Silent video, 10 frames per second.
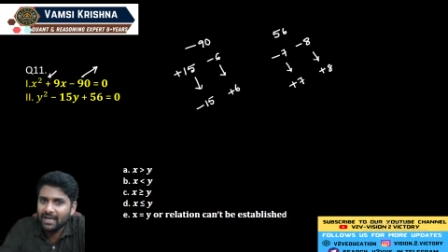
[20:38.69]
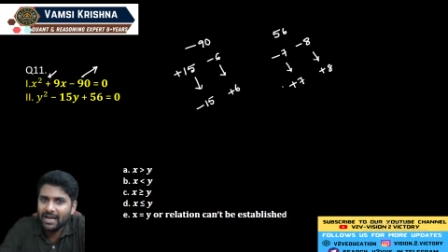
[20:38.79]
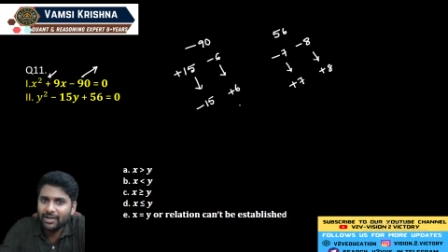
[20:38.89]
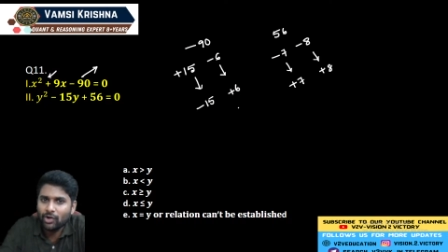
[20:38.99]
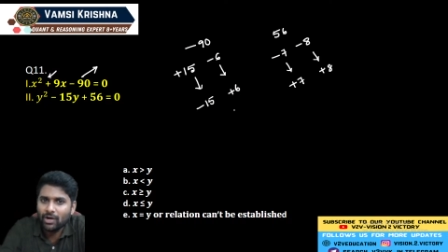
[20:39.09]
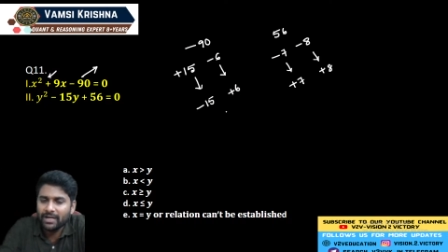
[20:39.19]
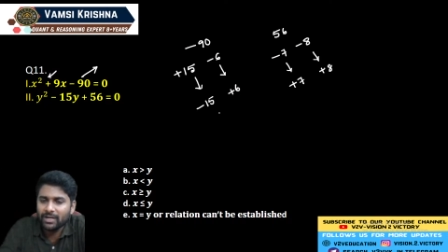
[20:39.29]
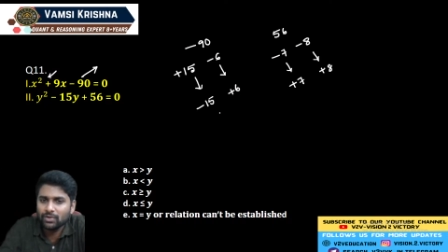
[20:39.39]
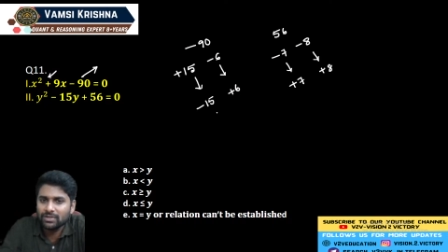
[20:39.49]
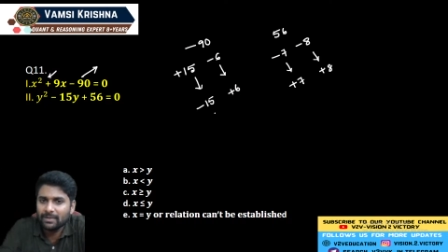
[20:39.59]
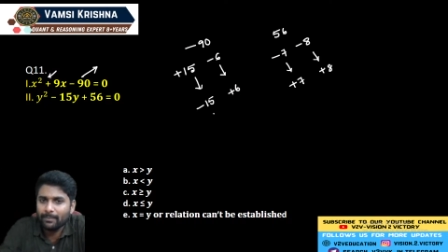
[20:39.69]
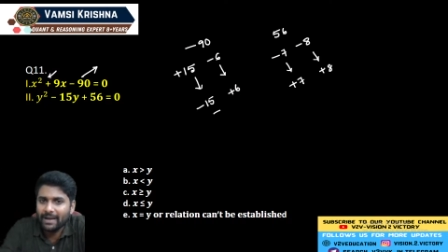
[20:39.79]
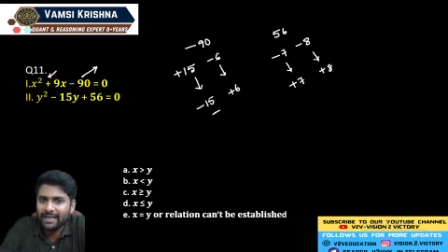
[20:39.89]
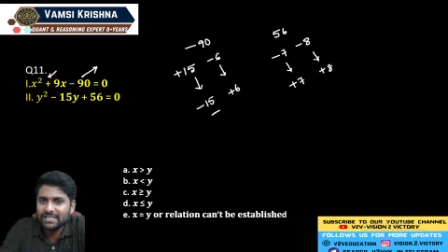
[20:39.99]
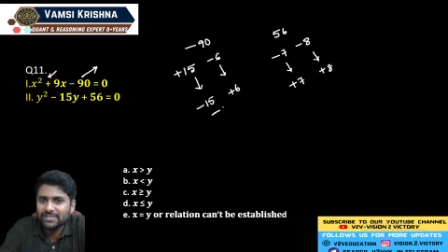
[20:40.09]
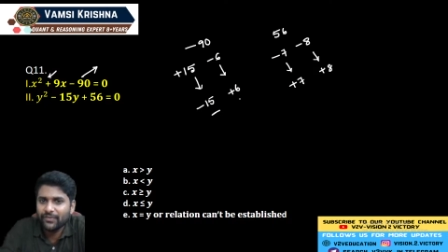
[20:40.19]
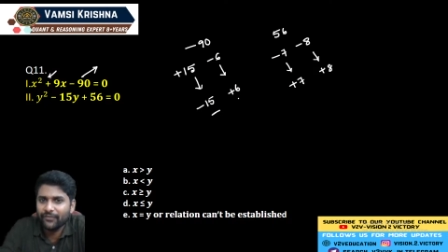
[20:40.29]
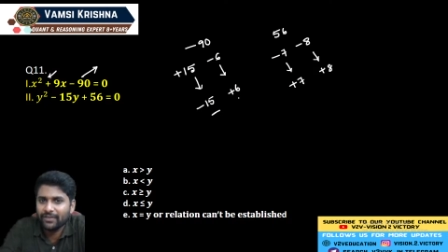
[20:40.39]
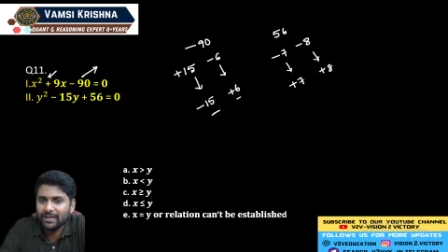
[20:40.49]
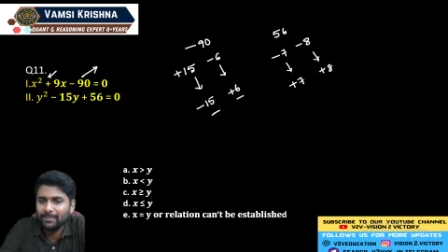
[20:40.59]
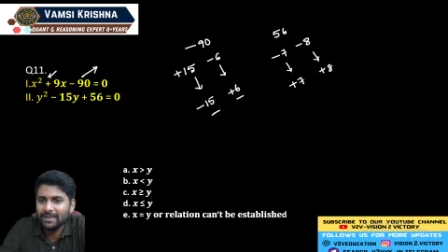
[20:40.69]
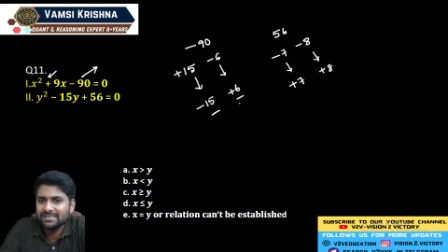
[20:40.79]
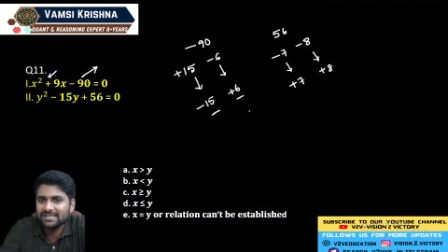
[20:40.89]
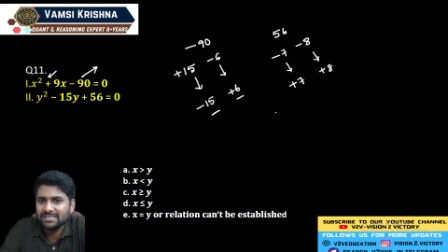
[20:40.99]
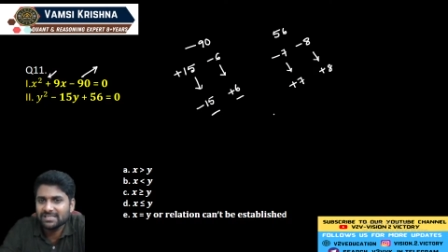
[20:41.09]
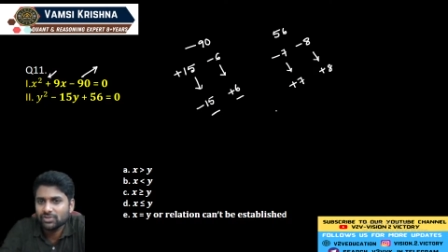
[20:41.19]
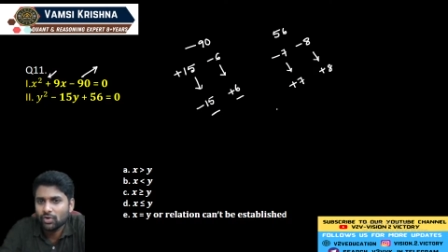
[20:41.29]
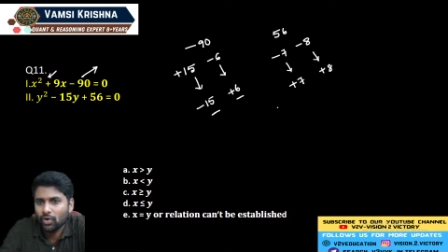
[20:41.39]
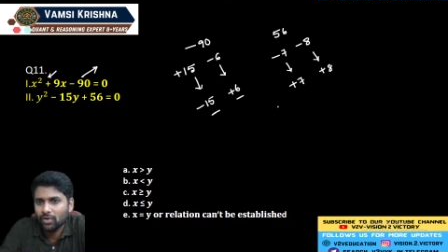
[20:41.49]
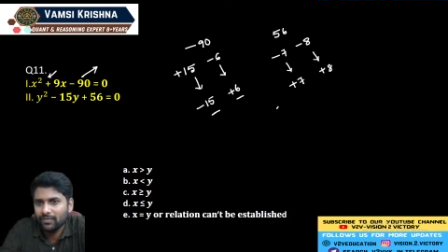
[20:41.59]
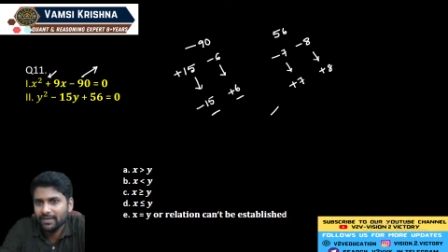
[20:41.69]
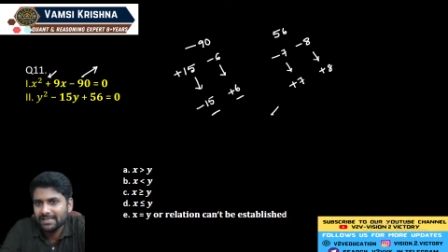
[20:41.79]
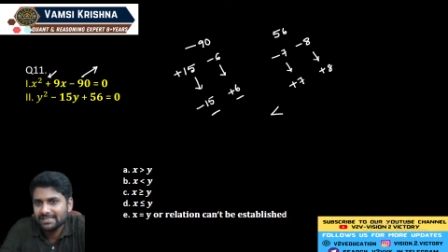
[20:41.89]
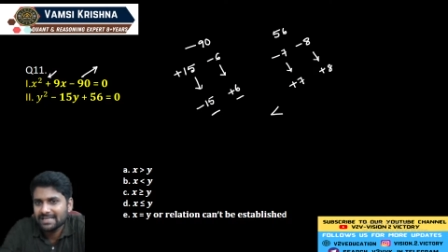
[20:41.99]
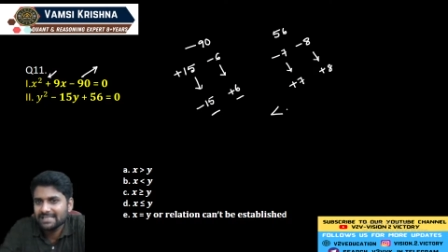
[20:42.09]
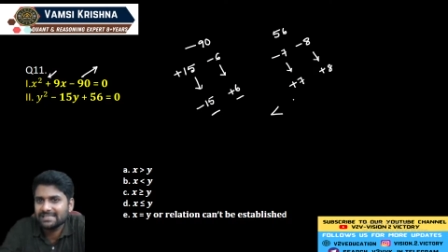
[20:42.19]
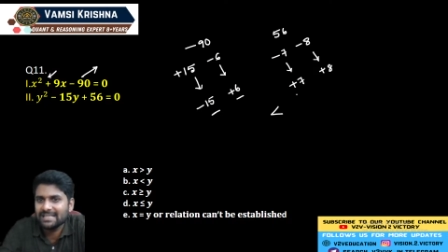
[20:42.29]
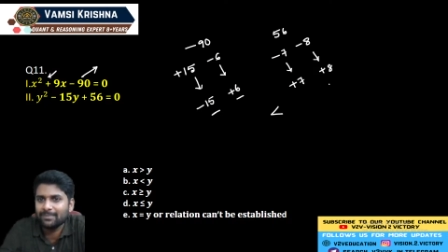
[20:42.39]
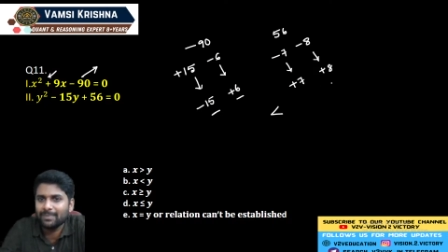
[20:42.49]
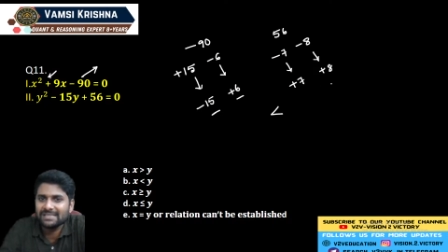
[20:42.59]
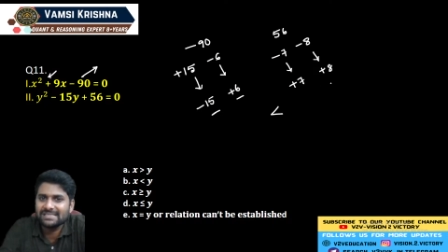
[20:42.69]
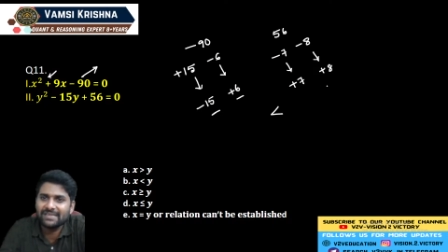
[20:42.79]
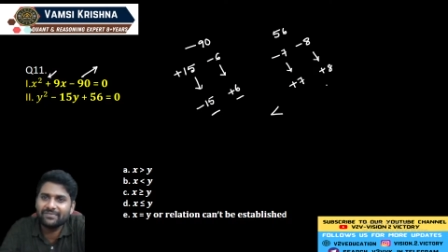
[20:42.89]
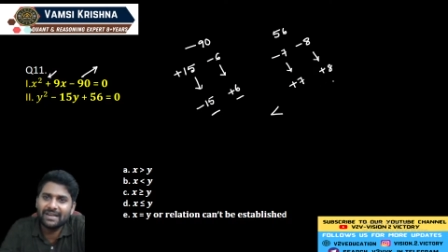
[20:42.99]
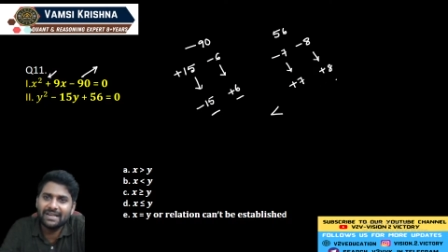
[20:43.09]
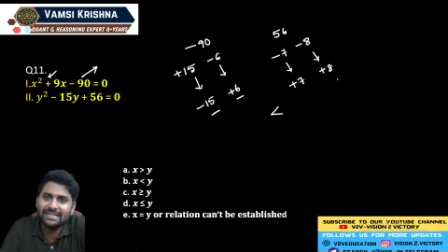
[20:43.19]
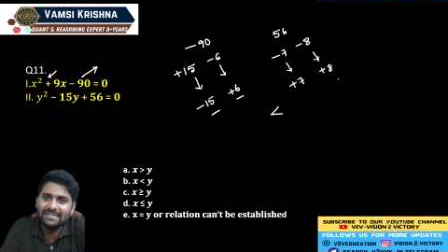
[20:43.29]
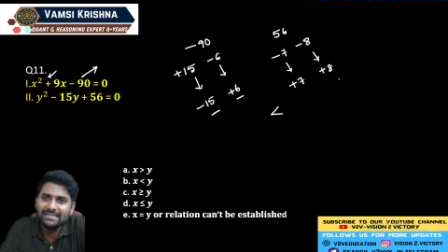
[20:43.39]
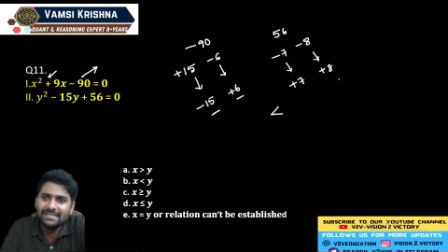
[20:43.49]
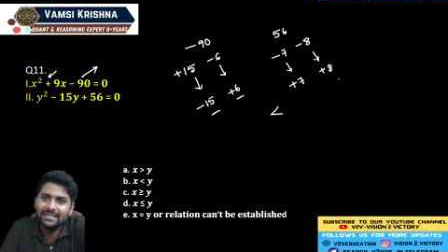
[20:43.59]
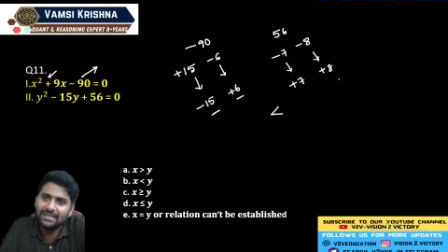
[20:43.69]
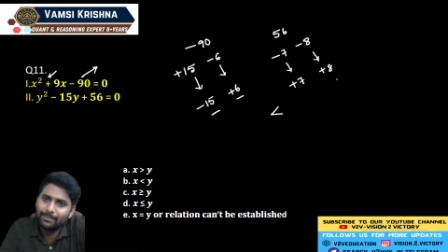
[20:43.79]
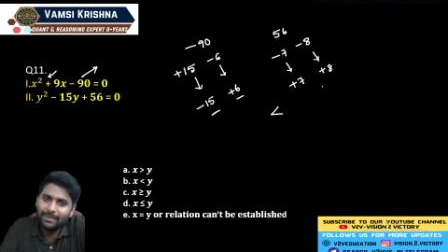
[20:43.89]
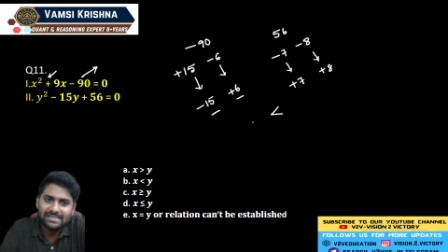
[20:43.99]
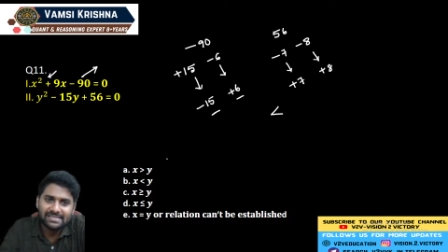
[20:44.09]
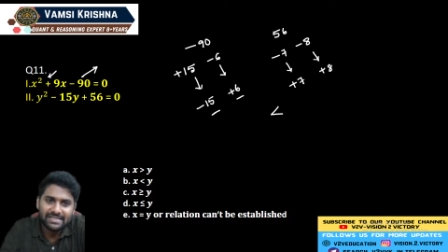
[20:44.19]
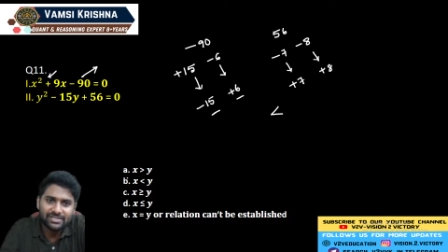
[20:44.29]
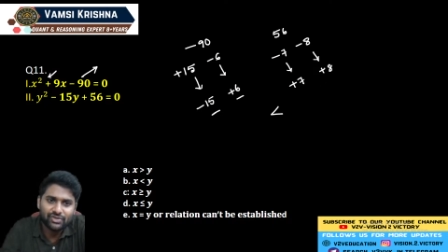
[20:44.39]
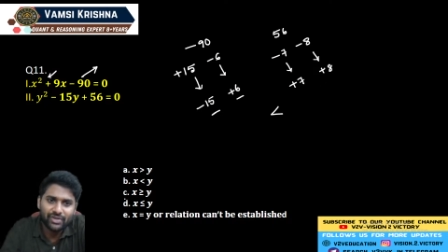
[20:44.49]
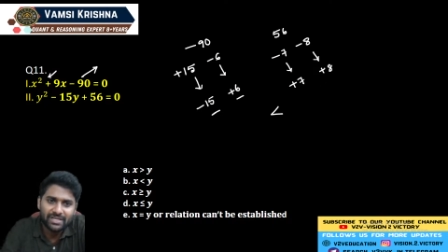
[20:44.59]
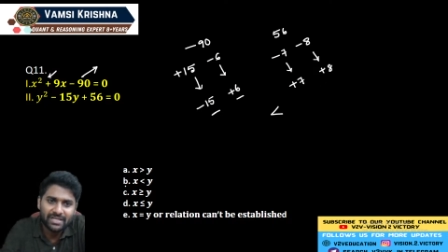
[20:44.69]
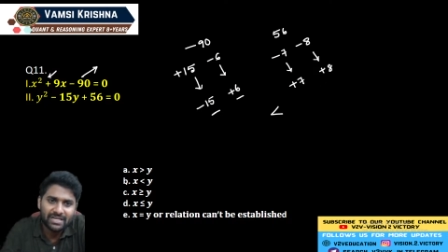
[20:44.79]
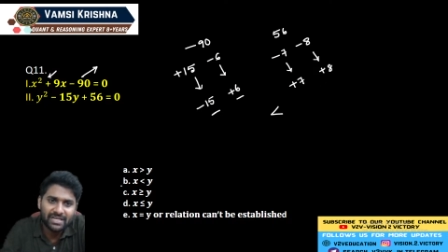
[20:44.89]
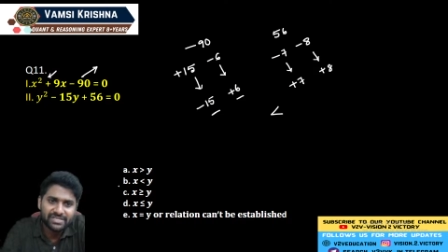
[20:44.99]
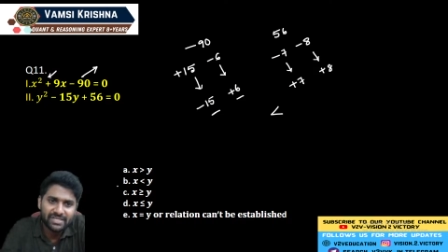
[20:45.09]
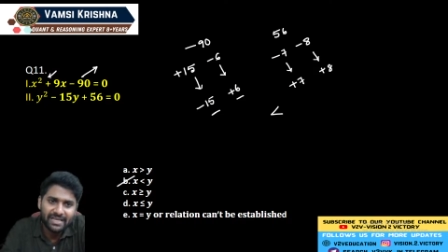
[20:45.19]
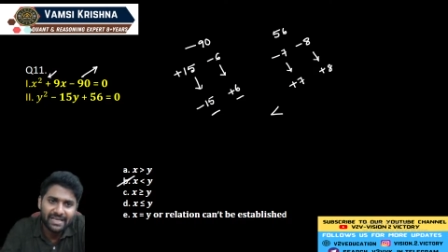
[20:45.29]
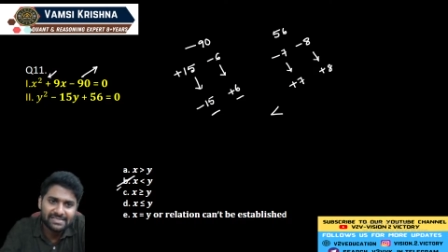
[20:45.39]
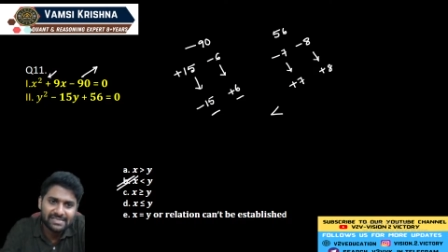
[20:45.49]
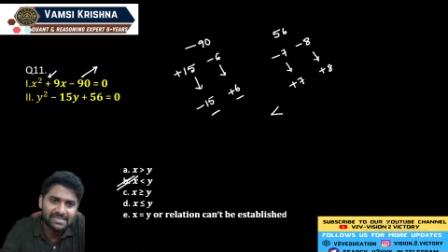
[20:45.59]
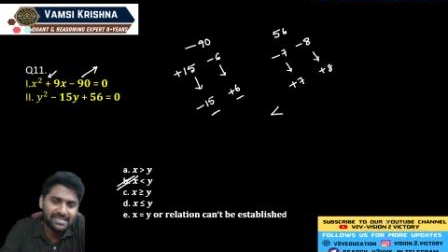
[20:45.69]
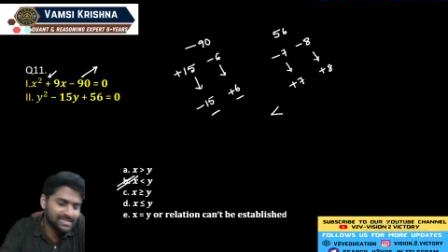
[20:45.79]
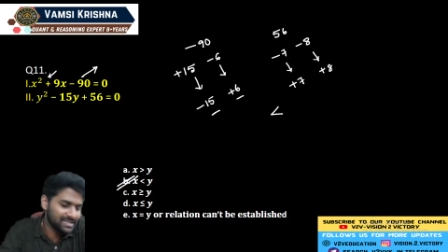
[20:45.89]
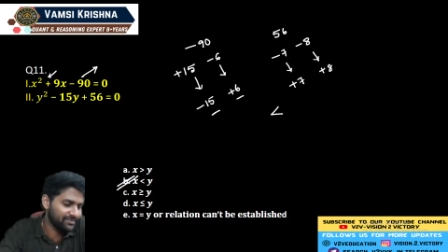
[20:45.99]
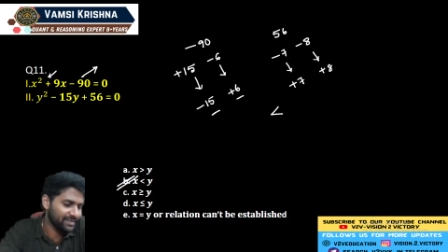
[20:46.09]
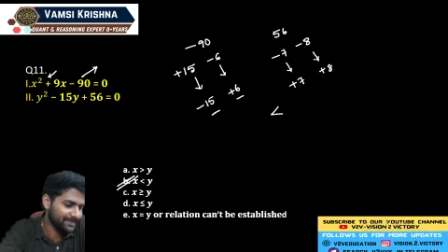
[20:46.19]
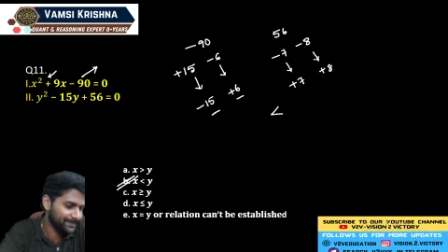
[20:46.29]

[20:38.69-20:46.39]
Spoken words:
And you already know that minus 15 plus 6 is always less than plus 7 and plus 8. So here the relation x is less than y.